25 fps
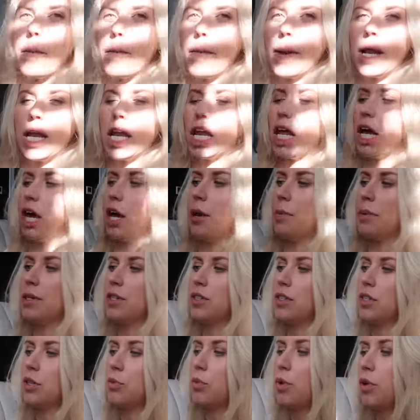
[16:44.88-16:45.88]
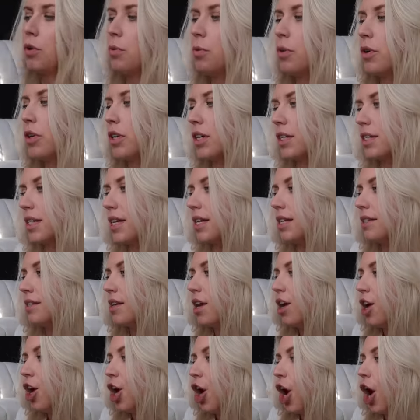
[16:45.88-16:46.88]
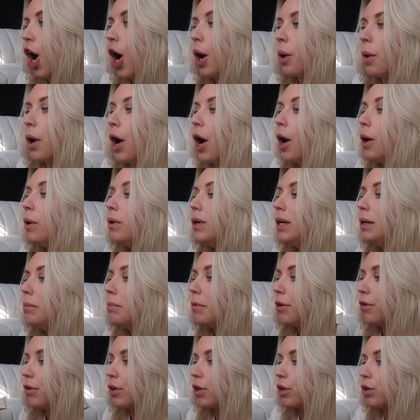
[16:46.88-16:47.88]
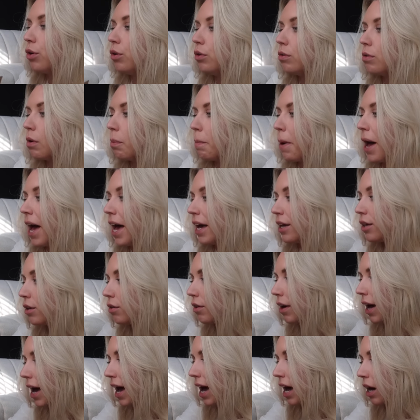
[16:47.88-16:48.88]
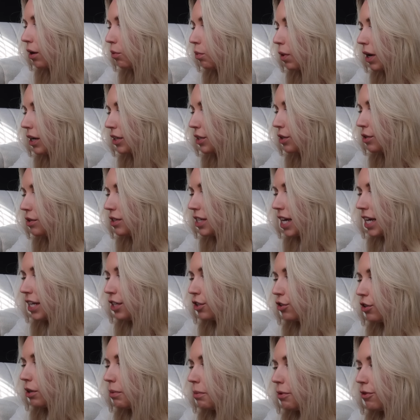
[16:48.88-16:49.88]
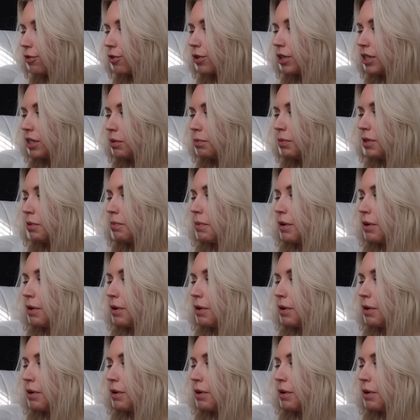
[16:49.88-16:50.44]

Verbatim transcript: blurb as to what the product is. Oh Holy Miracle, repair your hair while you daydream of Christmas